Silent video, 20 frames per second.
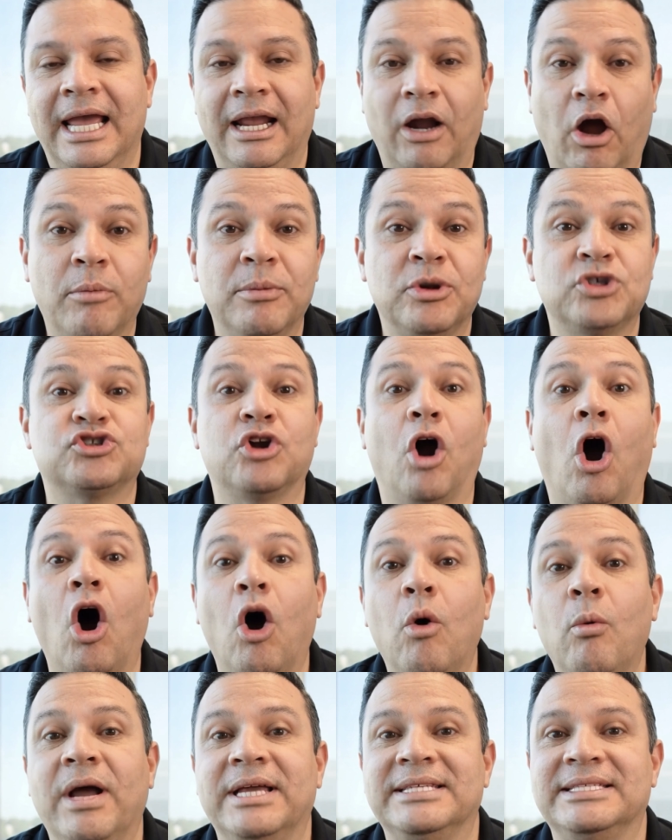and almost
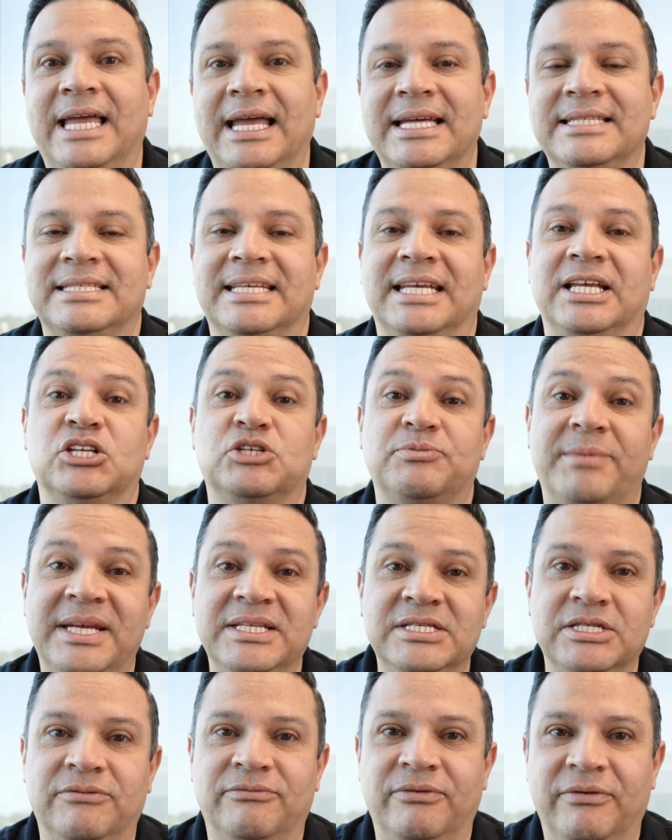always ends in
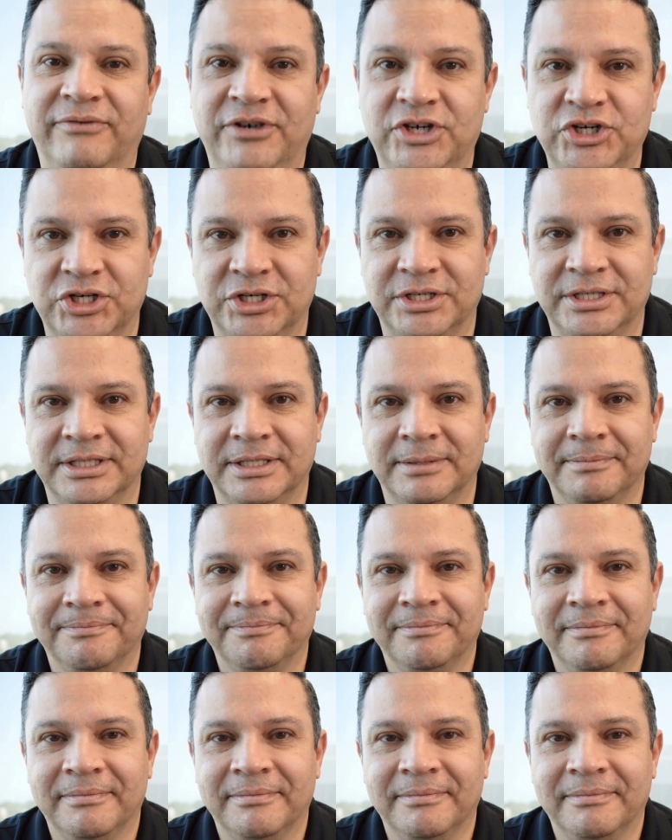expensive revisions.